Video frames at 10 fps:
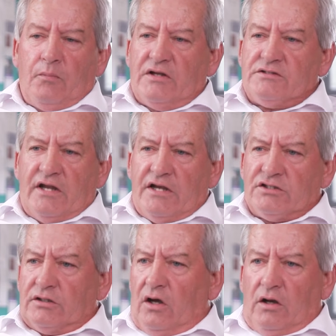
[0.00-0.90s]

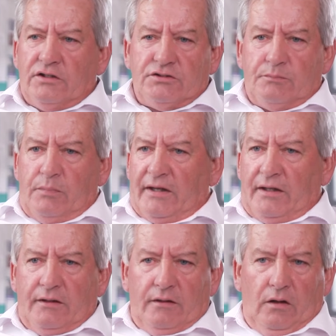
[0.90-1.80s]
Presentation College back
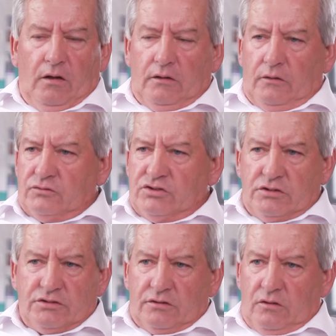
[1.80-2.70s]
all those
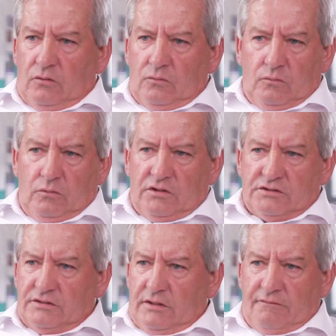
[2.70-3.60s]
years ago
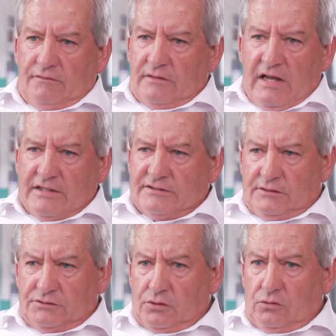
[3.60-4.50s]
was a
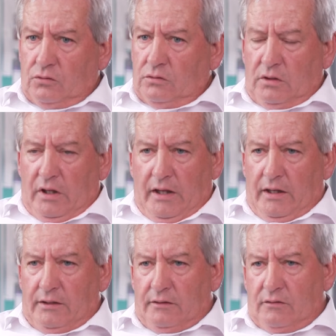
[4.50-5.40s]
fantastic school,
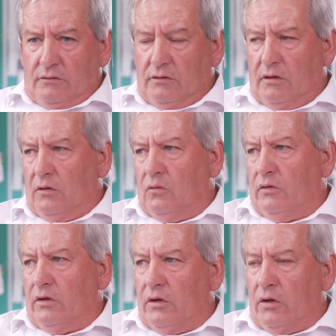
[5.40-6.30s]
and you
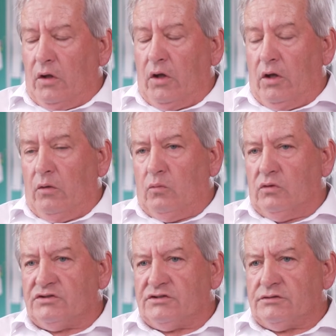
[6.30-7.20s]
know, it
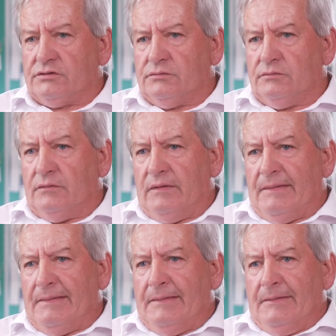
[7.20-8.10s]
was
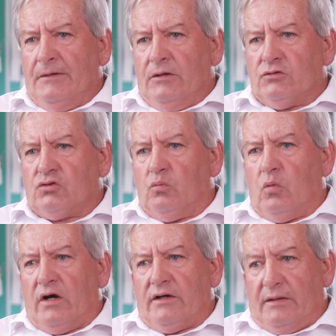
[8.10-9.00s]

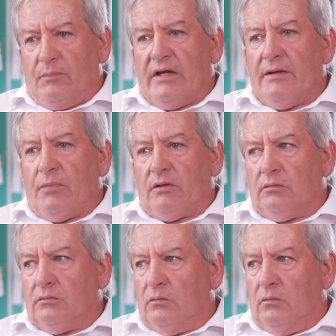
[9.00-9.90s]
somewhere that people